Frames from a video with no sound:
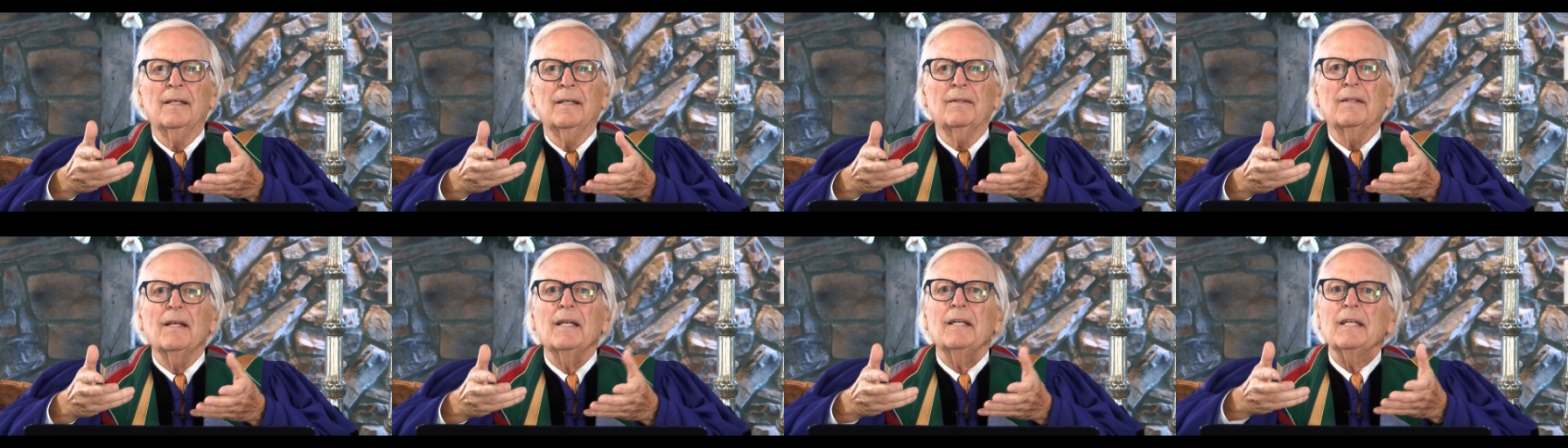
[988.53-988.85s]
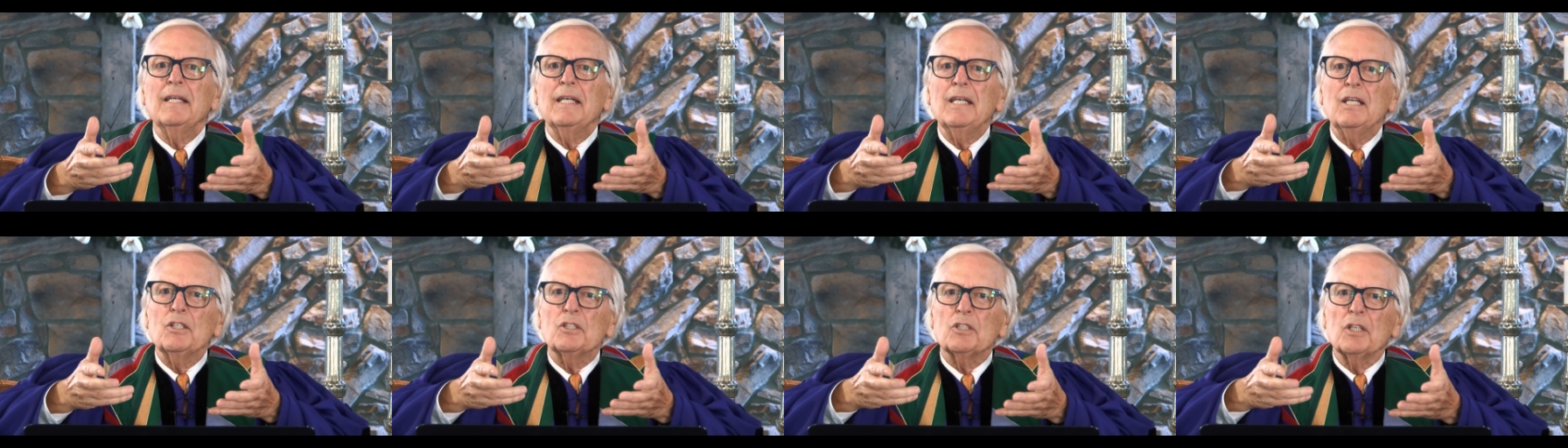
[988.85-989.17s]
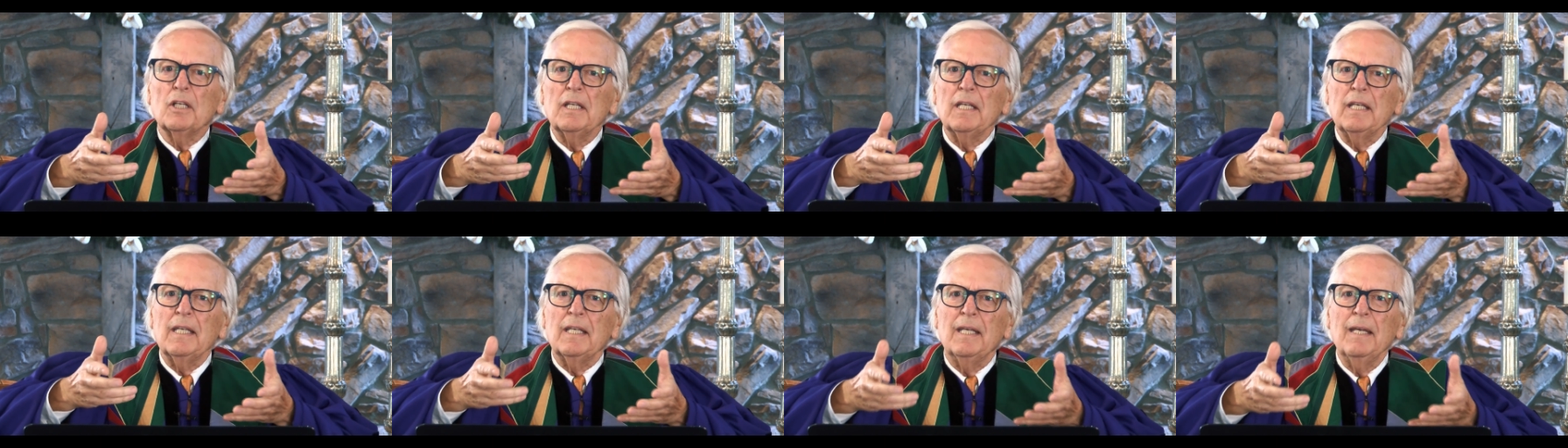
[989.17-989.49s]
that
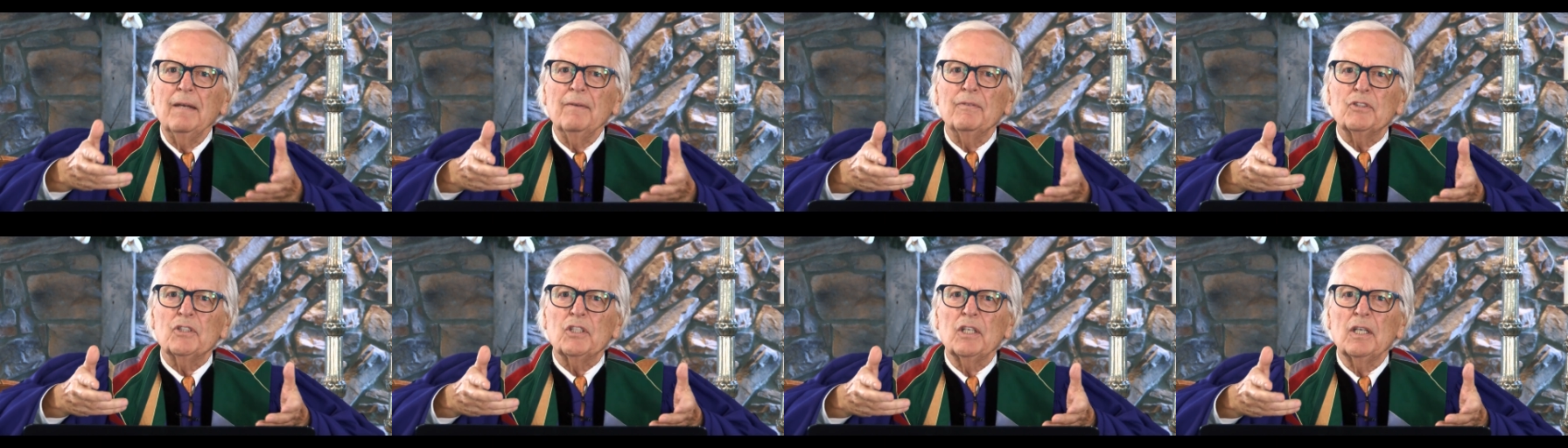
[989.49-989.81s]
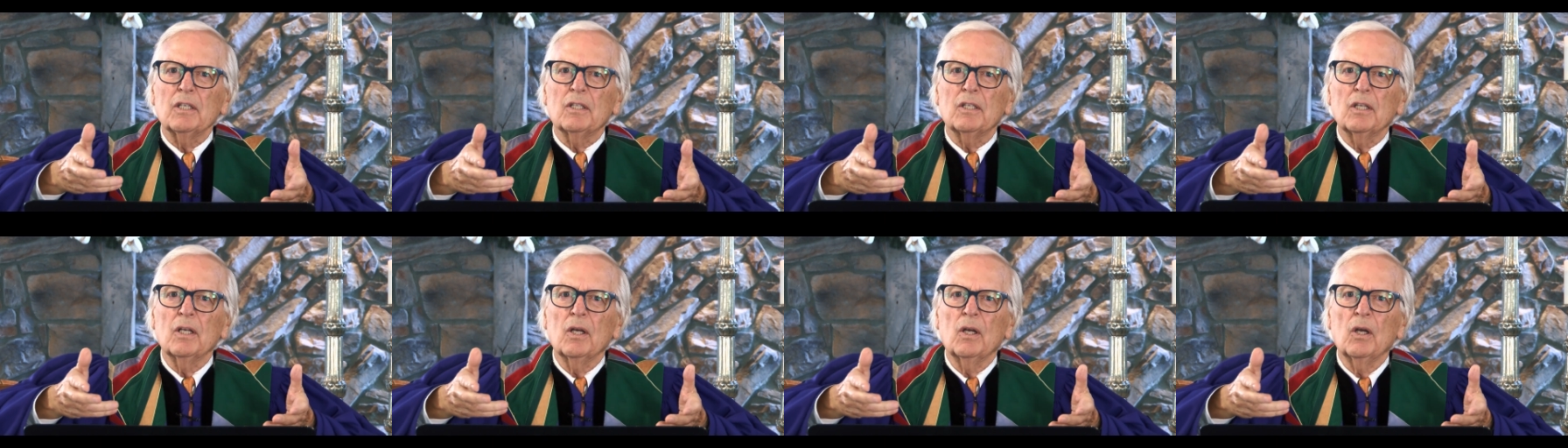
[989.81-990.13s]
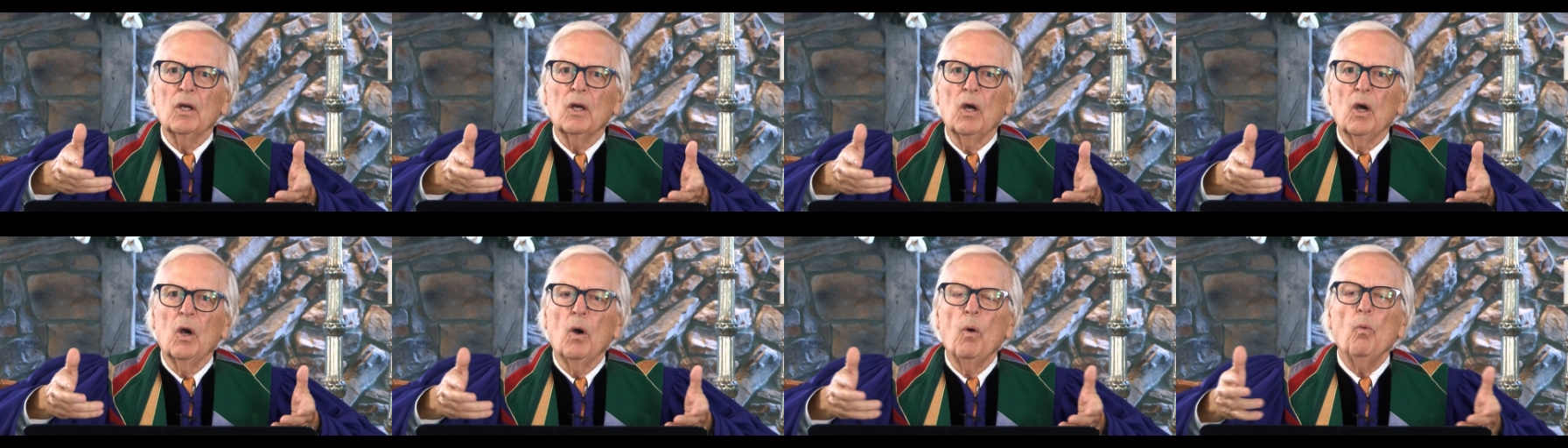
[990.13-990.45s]
easily gives it
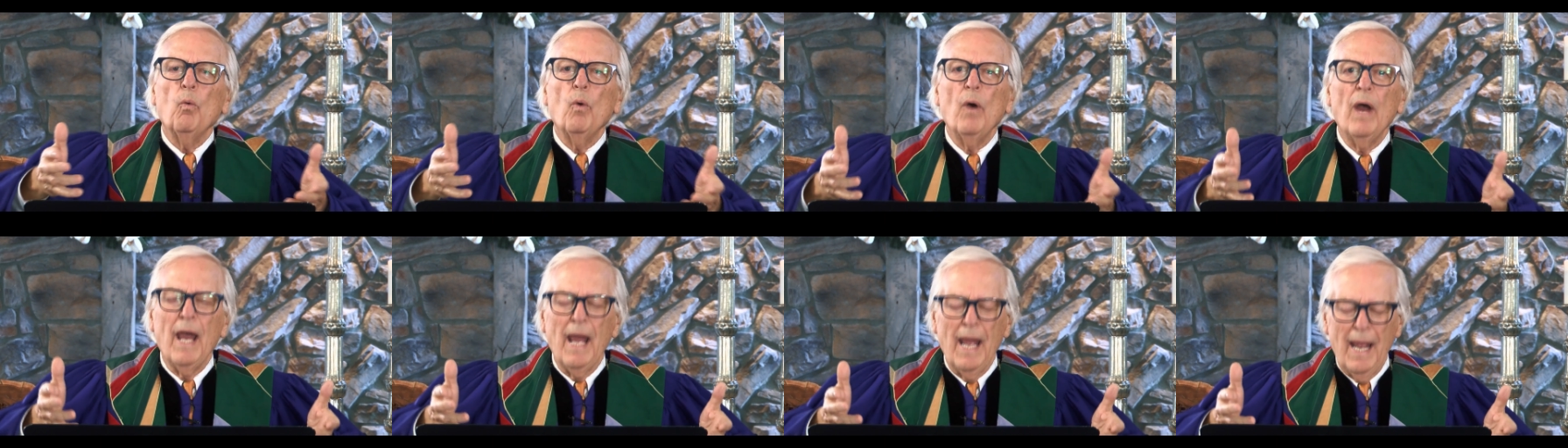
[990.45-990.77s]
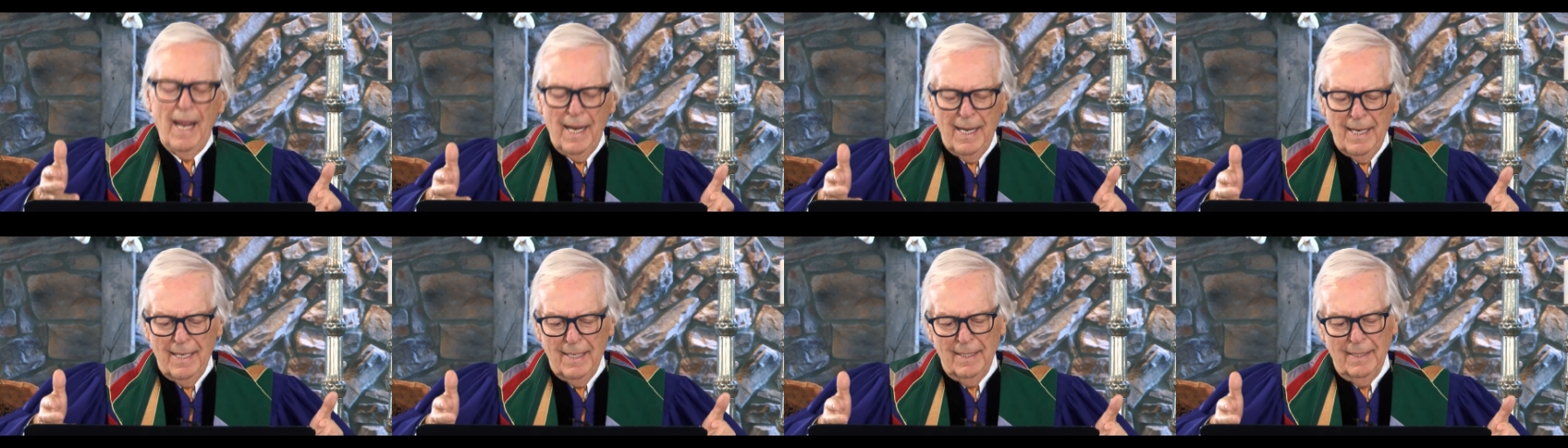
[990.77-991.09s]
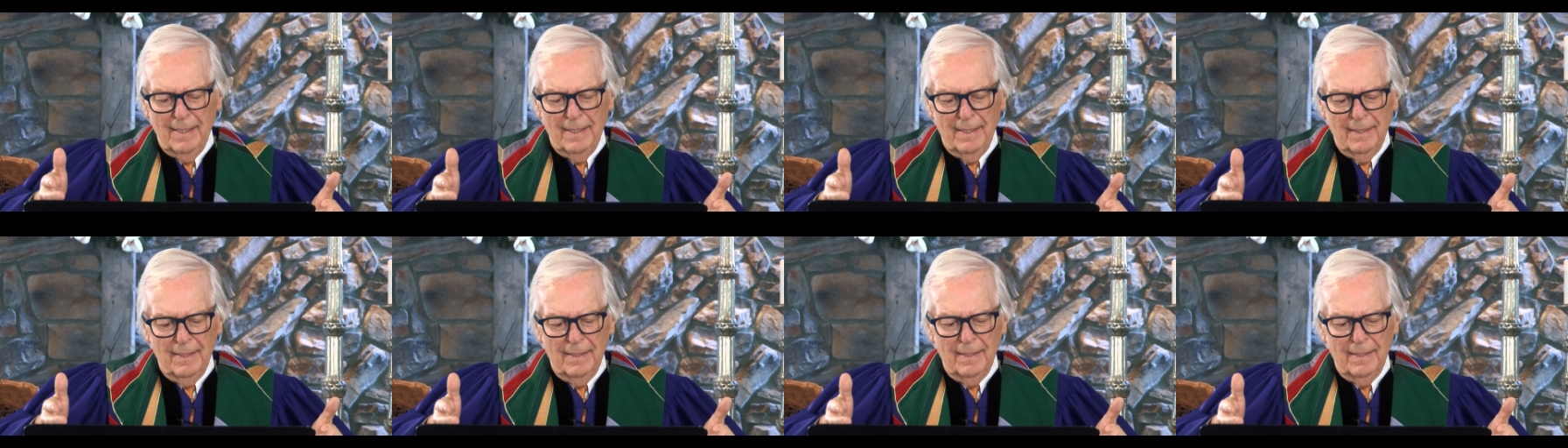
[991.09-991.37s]
away?